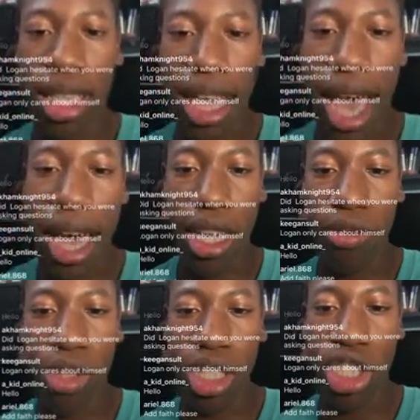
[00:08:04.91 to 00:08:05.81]
that I could
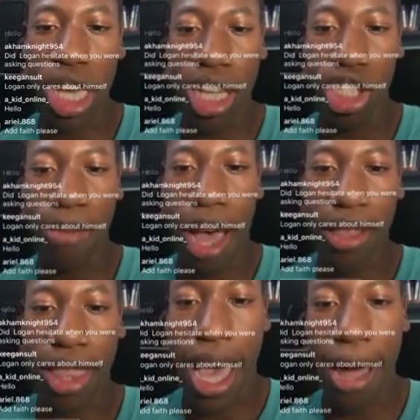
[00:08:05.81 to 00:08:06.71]
really change
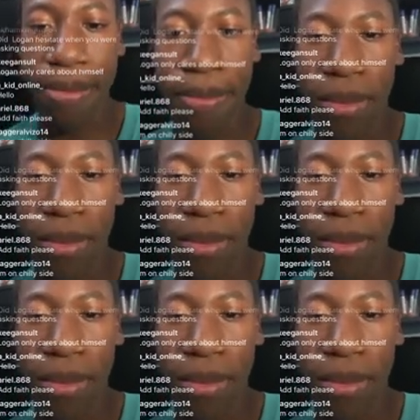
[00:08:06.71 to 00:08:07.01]
about that.